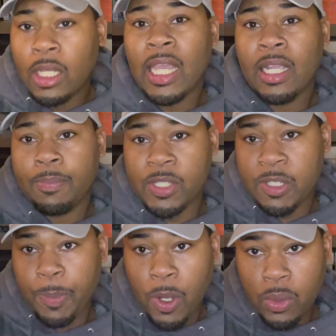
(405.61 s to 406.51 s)
like a
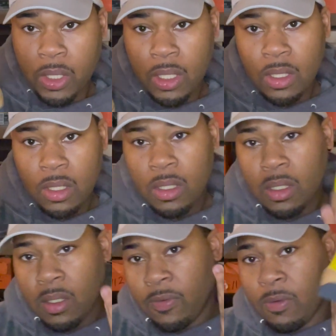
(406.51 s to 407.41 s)
Bespoke
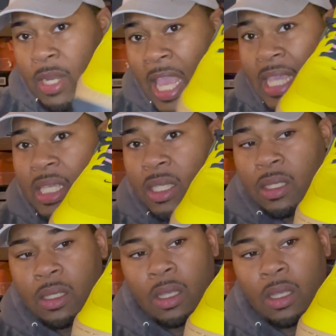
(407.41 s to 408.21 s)
from Nike.